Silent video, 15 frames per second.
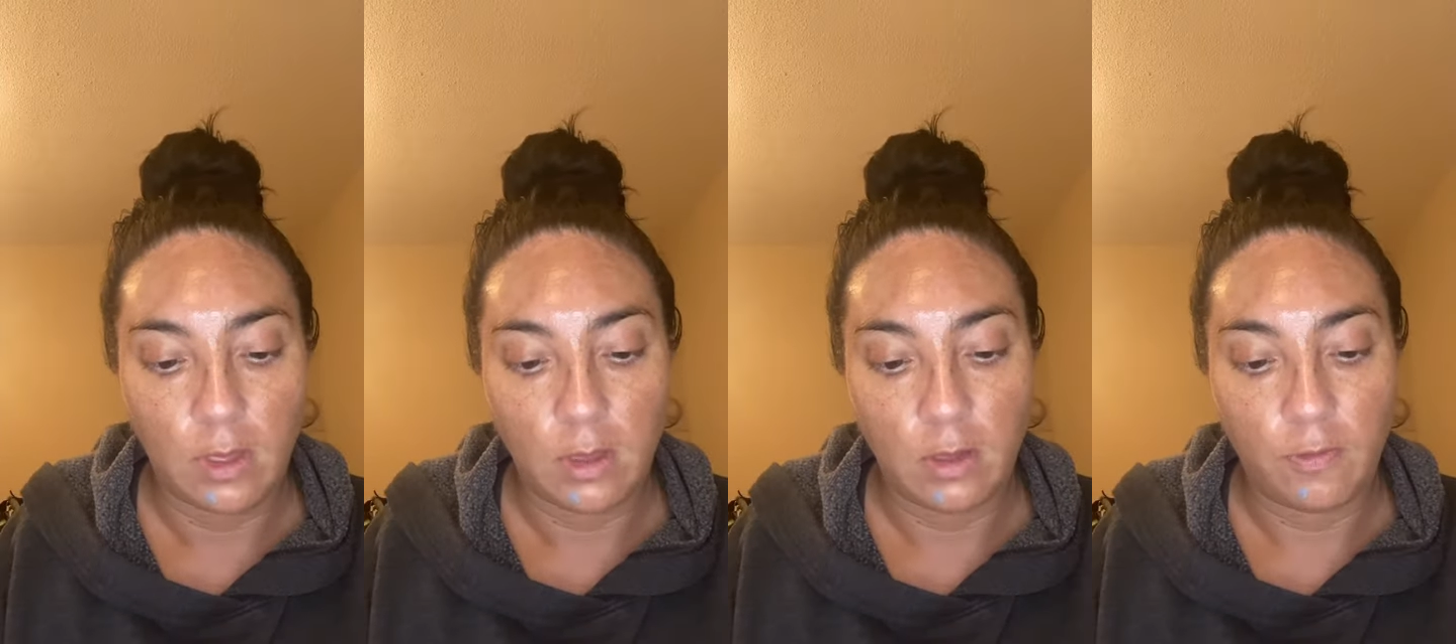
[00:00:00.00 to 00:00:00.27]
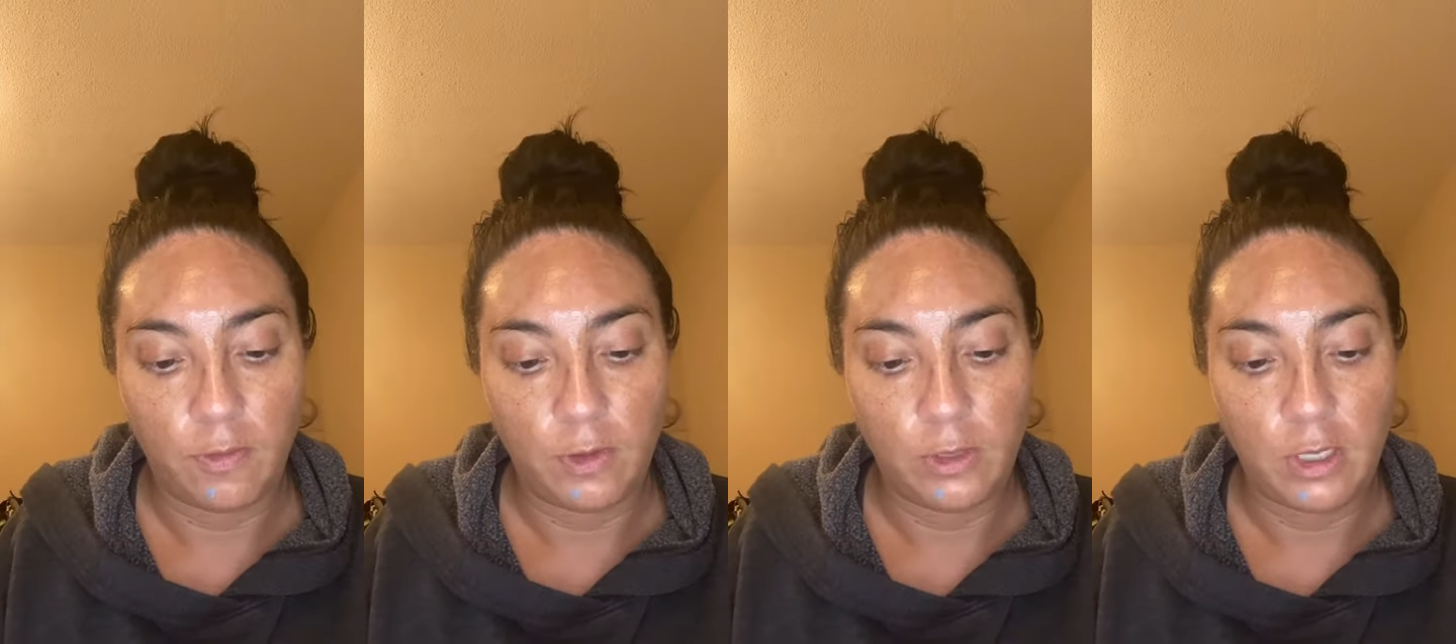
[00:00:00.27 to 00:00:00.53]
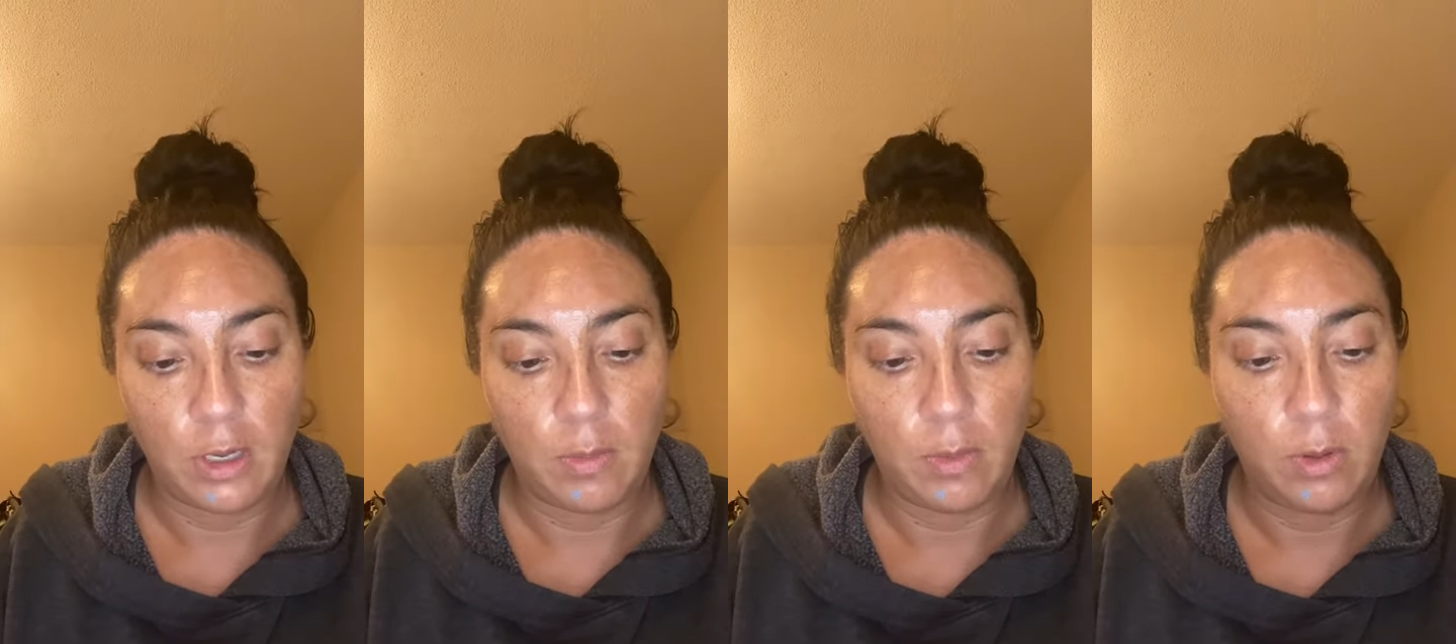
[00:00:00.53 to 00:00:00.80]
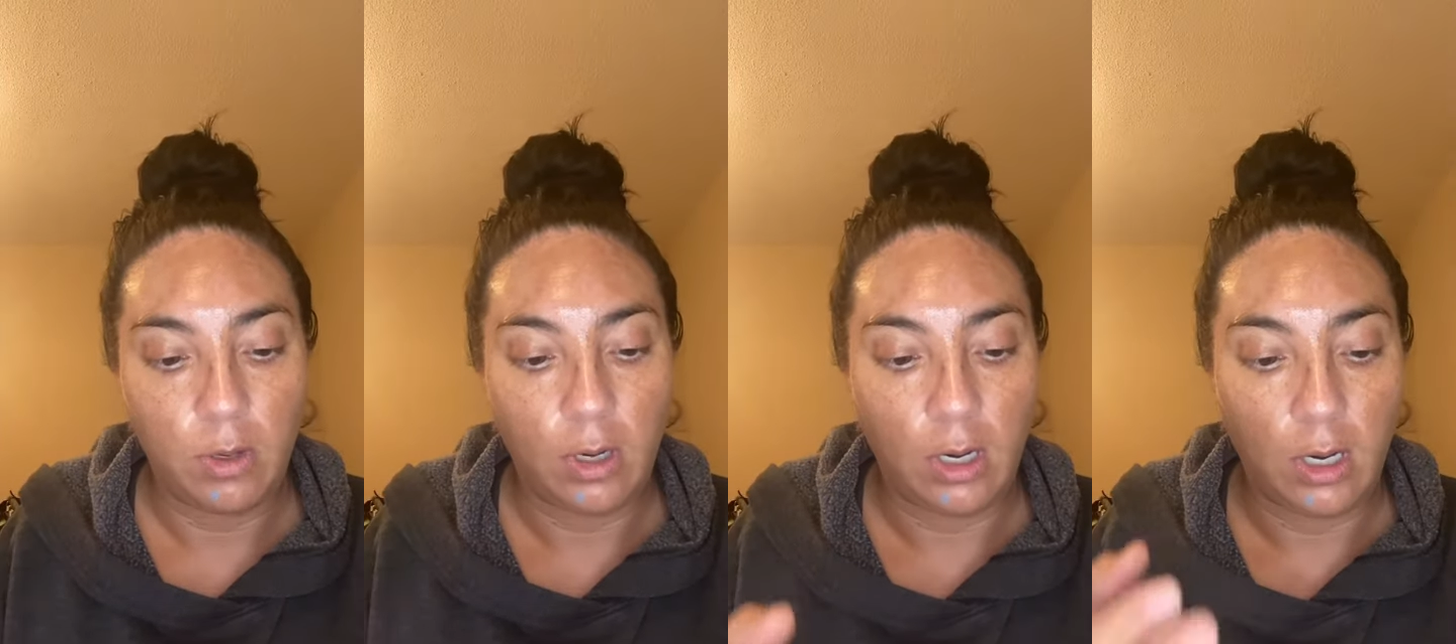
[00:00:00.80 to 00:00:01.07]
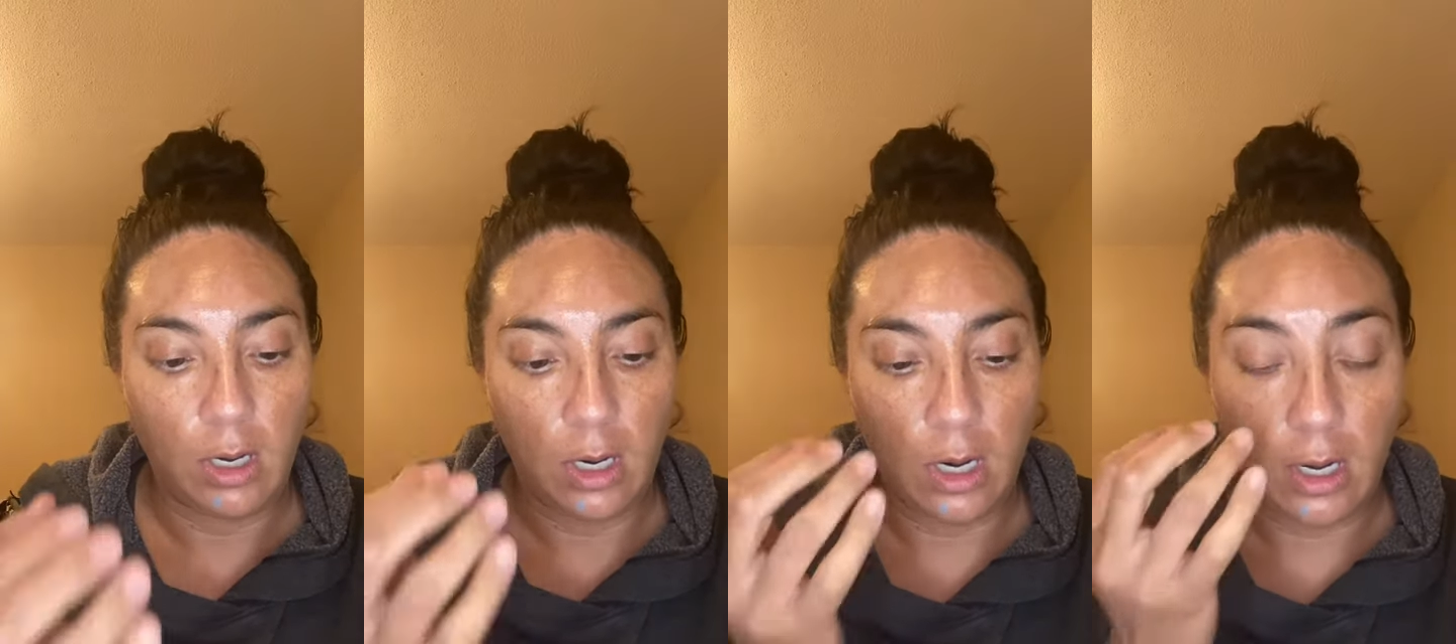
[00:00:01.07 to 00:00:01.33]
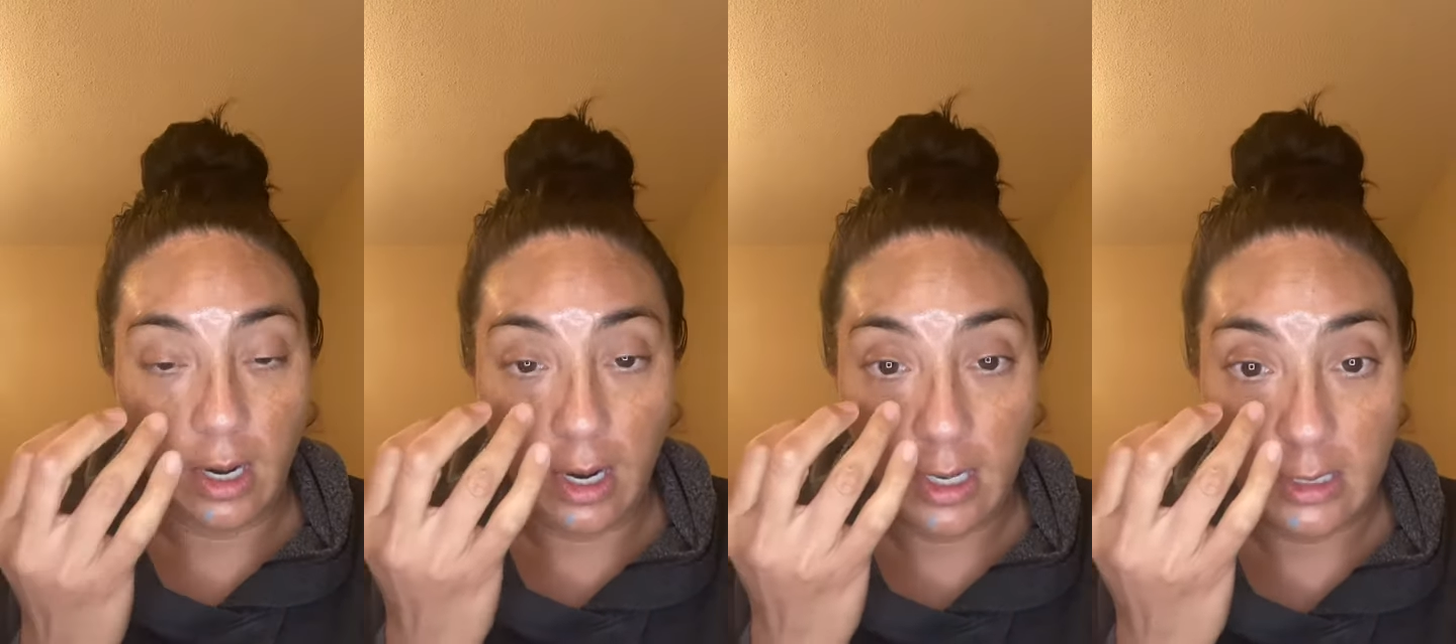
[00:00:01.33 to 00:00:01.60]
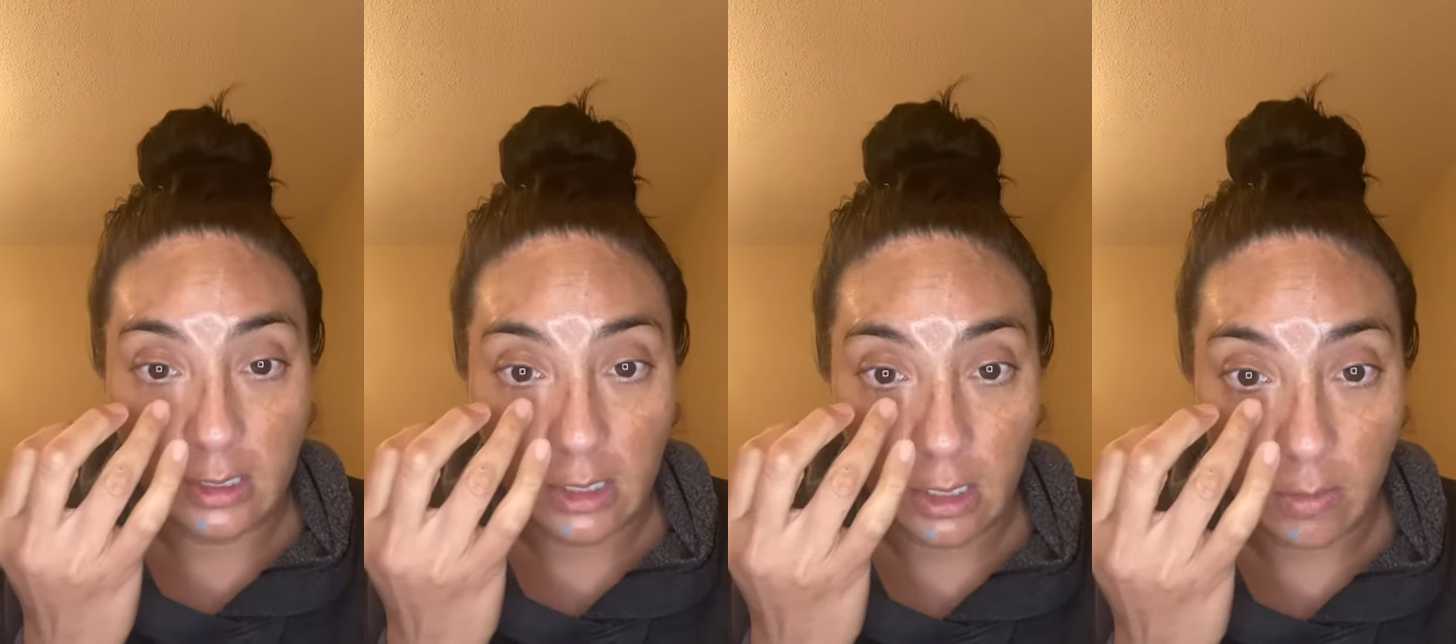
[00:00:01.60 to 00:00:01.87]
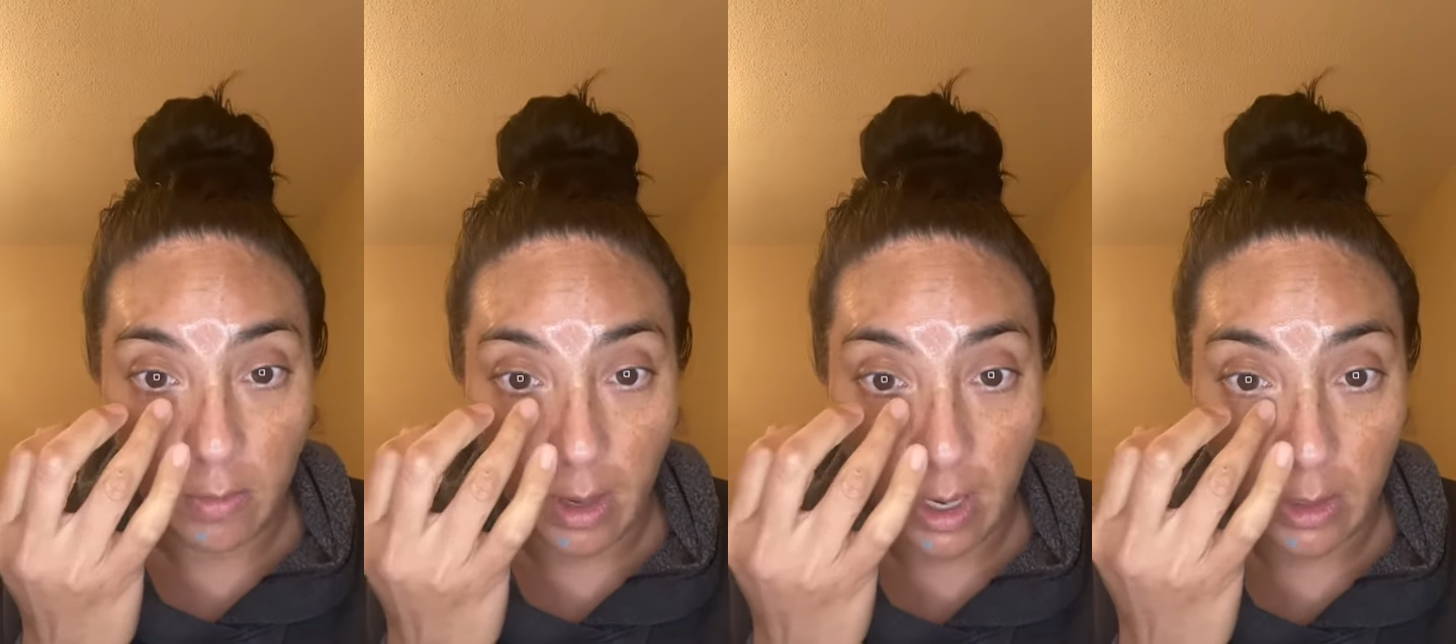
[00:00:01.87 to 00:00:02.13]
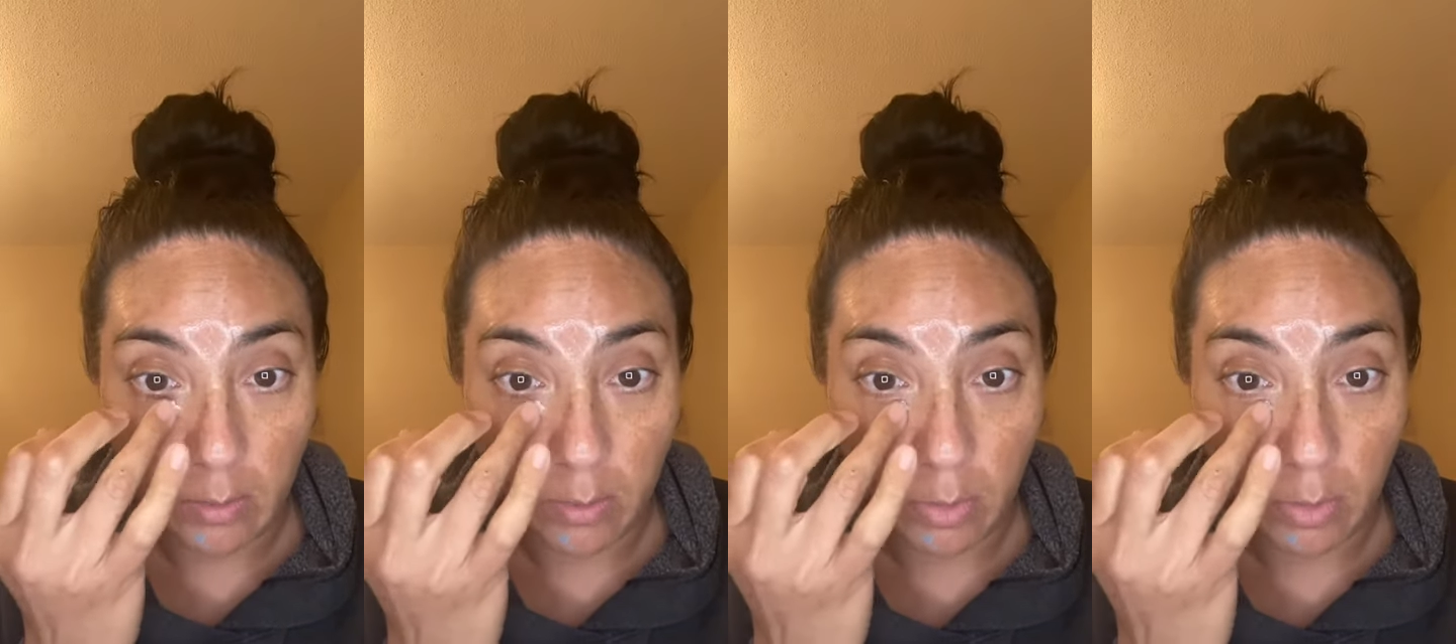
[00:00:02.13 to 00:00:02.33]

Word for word: the First Aid Beauty Niacinamide